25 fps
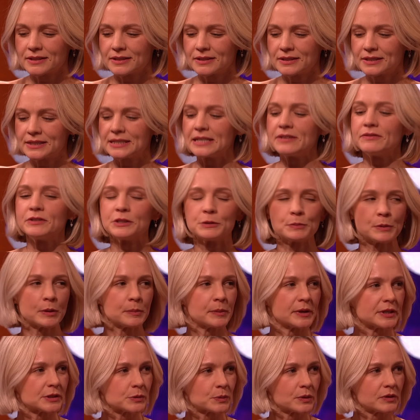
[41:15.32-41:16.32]
Steven
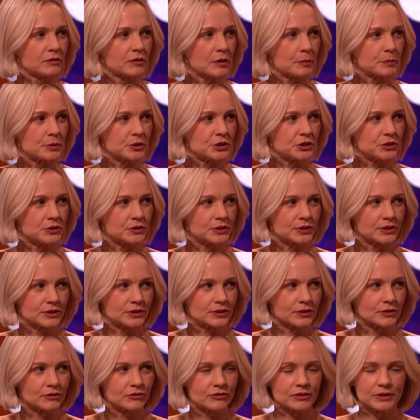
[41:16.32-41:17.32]
Spielberg's one of our producers
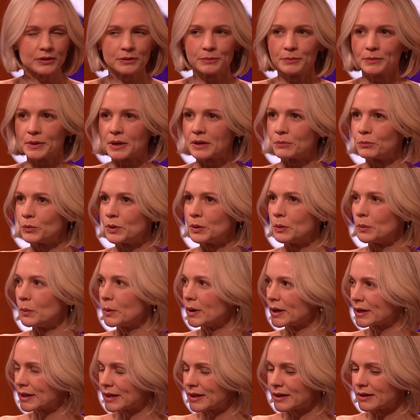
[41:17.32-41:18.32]
on the film, and we were
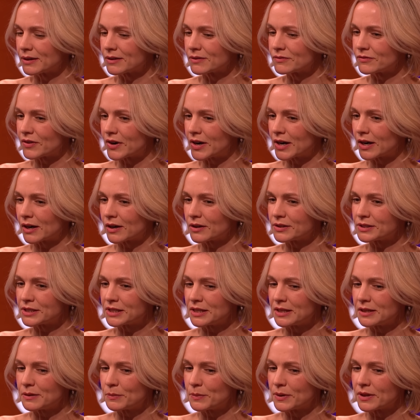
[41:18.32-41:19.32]
working very
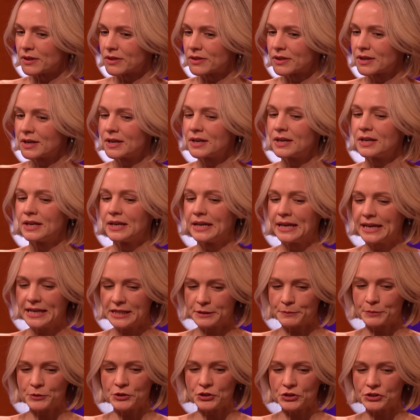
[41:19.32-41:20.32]
closely with his
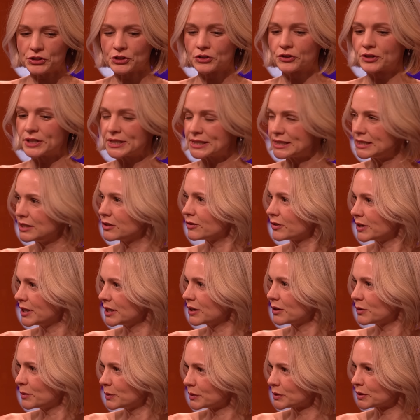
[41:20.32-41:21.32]
producer, Christy
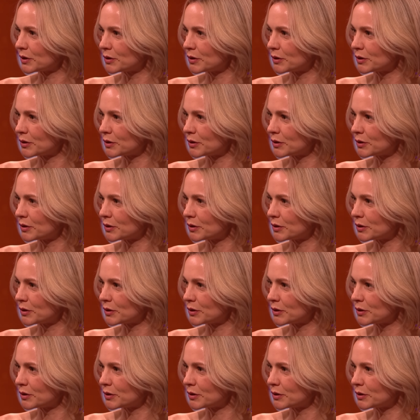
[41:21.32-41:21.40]
Krieger, who's